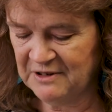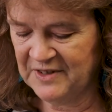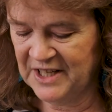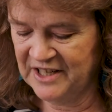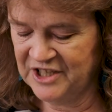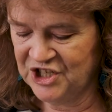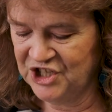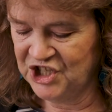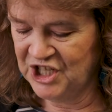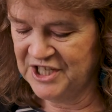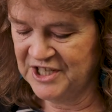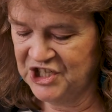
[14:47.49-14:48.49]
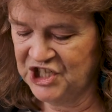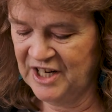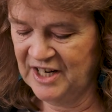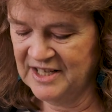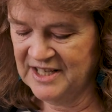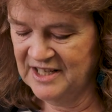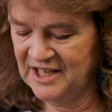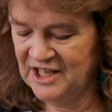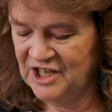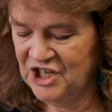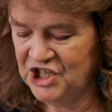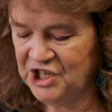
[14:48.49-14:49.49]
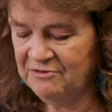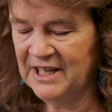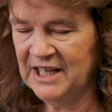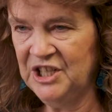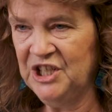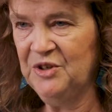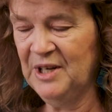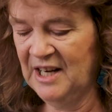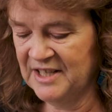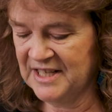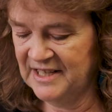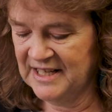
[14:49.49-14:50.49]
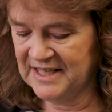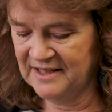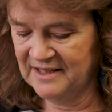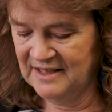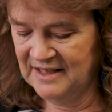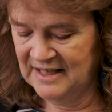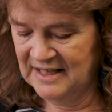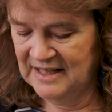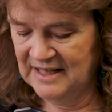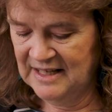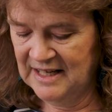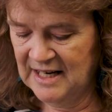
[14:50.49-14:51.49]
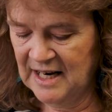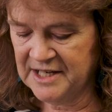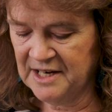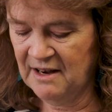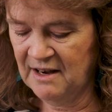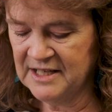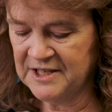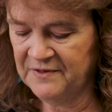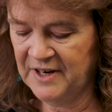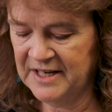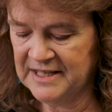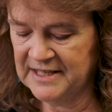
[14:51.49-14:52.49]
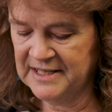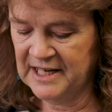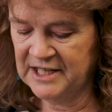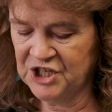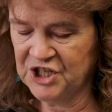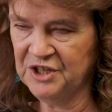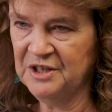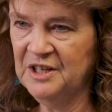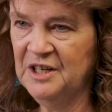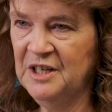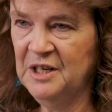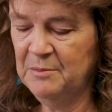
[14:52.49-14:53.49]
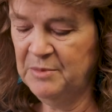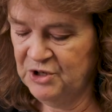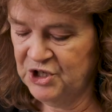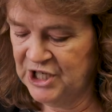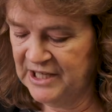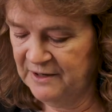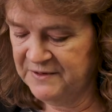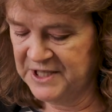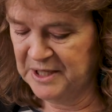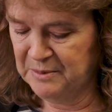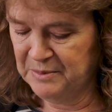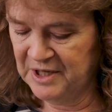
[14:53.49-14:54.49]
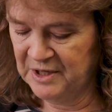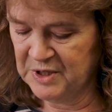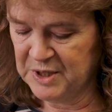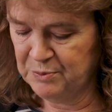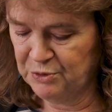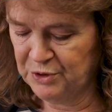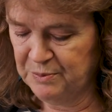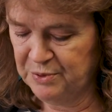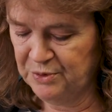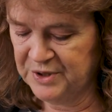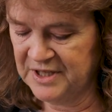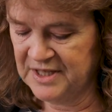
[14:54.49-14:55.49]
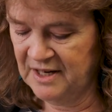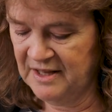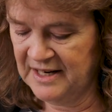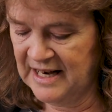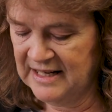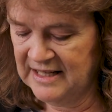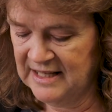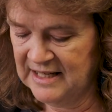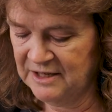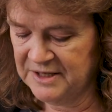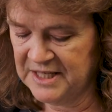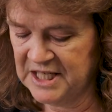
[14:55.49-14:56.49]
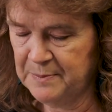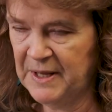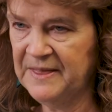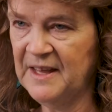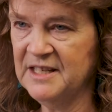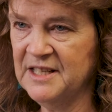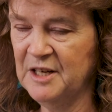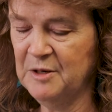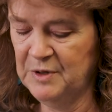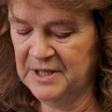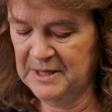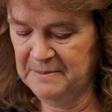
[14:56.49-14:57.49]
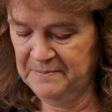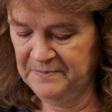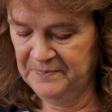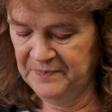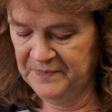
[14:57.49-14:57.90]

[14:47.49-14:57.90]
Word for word: revelation Jesus shared. She really knew how to listen. He had her undivided attention because she loved him, and it was more important to her than anything else to spend that time with him.